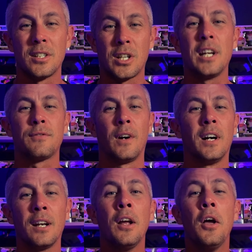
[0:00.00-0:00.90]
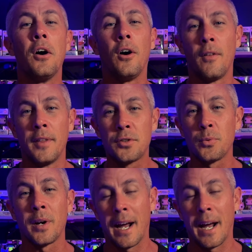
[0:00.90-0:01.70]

a Chase variant on this one.